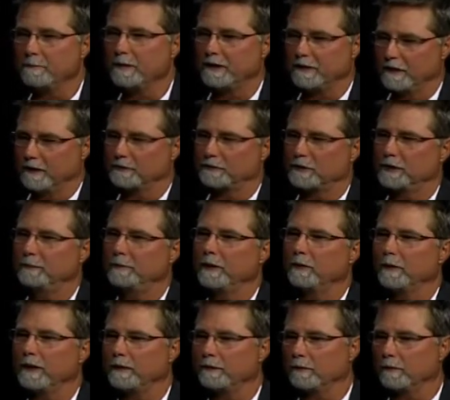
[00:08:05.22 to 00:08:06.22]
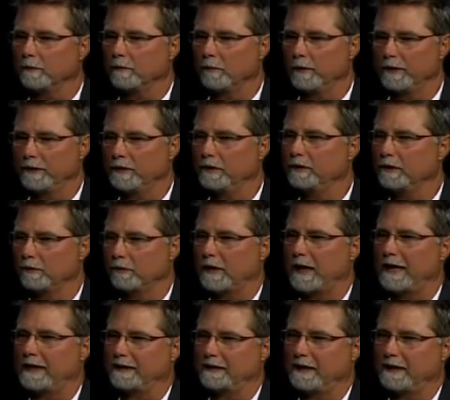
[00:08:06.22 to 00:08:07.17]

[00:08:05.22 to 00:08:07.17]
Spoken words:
But assuming we do the right